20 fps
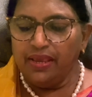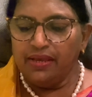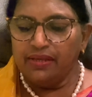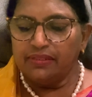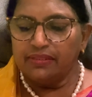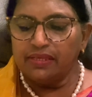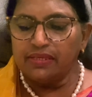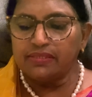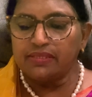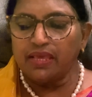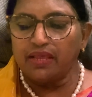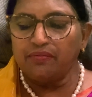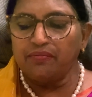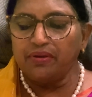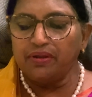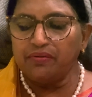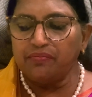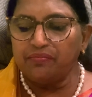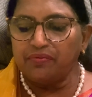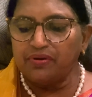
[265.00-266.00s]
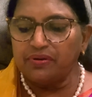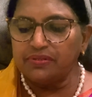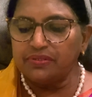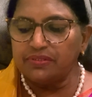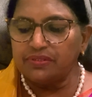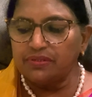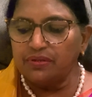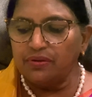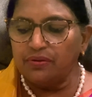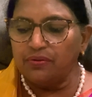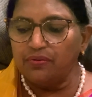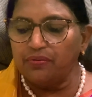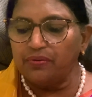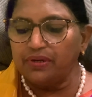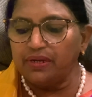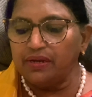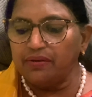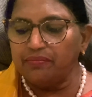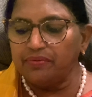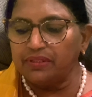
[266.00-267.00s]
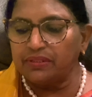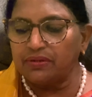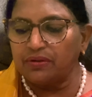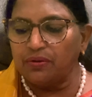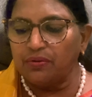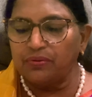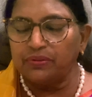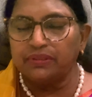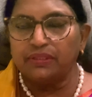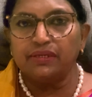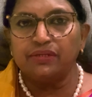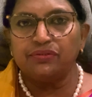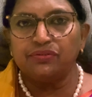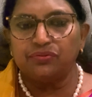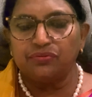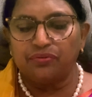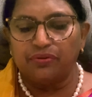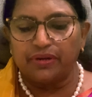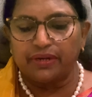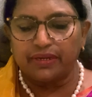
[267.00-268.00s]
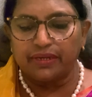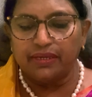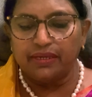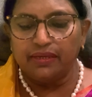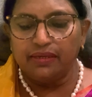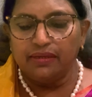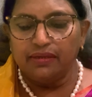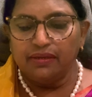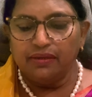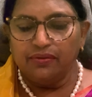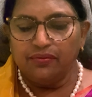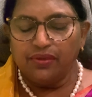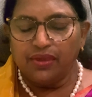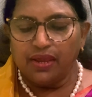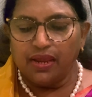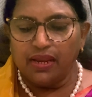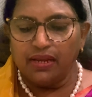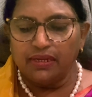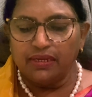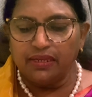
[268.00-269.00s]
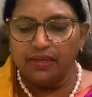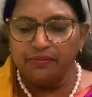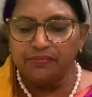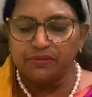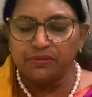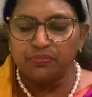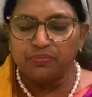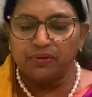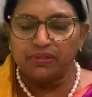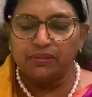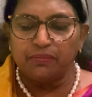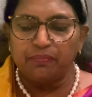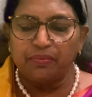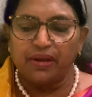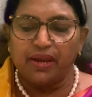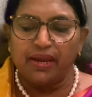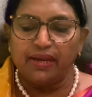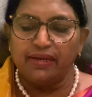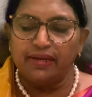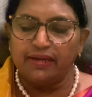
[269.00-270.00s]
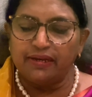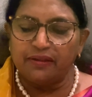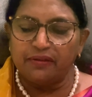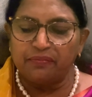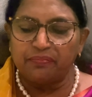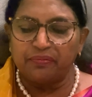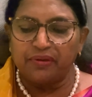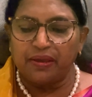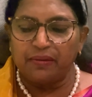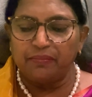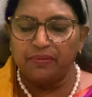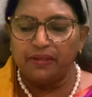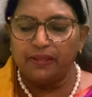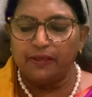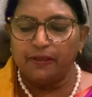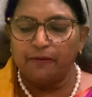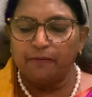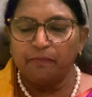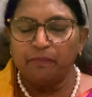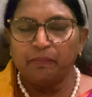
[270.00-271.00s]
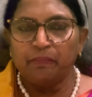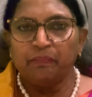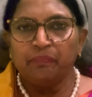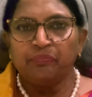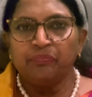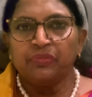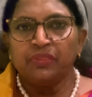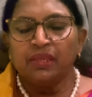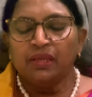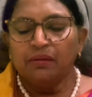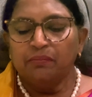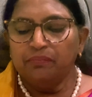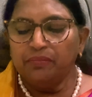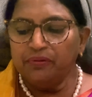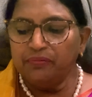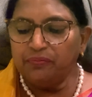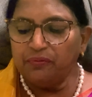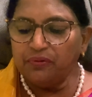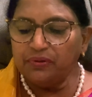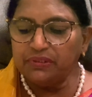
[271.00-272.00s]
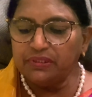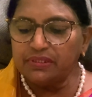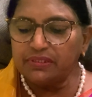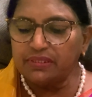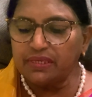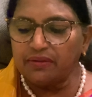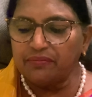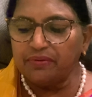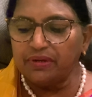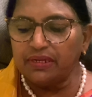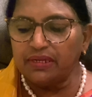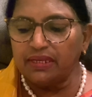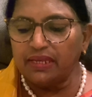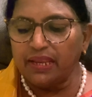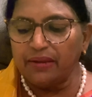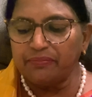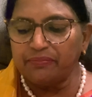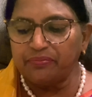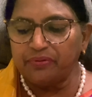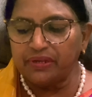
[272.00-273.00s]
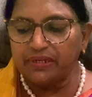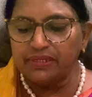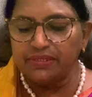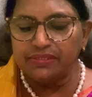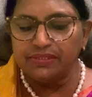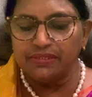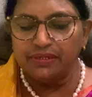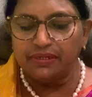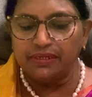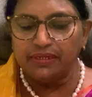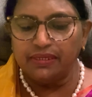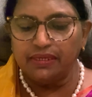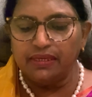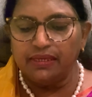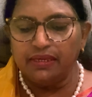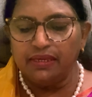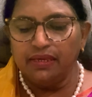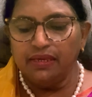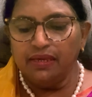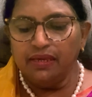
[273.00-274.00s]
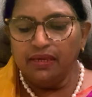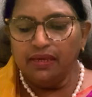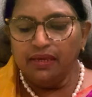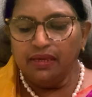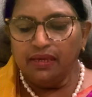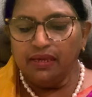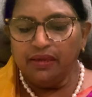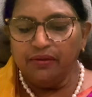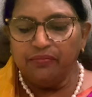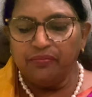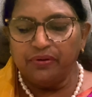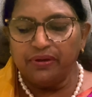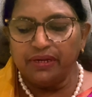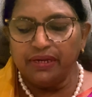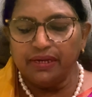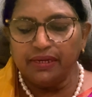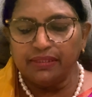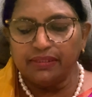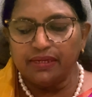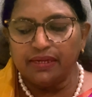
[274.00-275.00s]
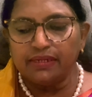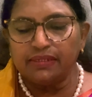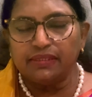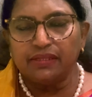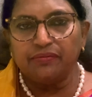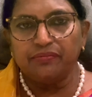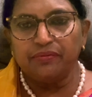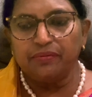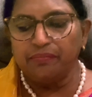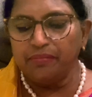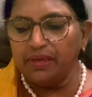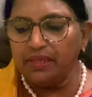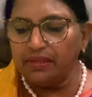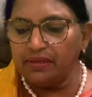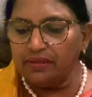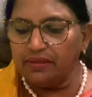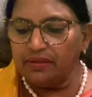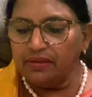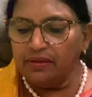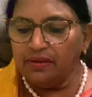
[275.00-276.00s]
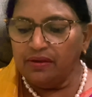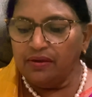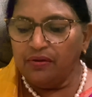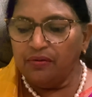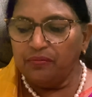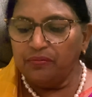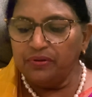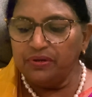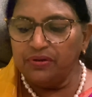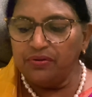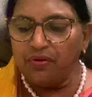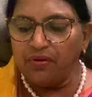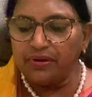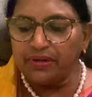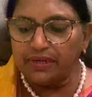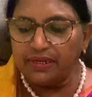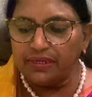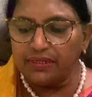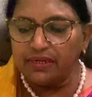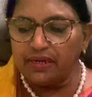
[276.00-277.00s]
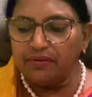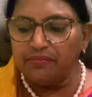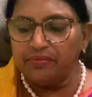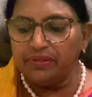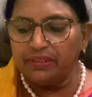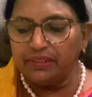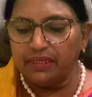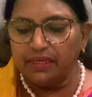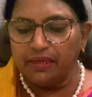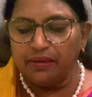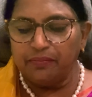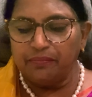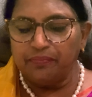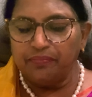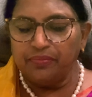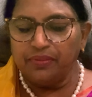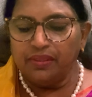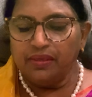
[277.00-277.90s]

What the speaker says: The servant was loaded with clothing, jewelry, and gifts for the bride and her family. Before the servant left for his journey, he worried that the women would not return with him.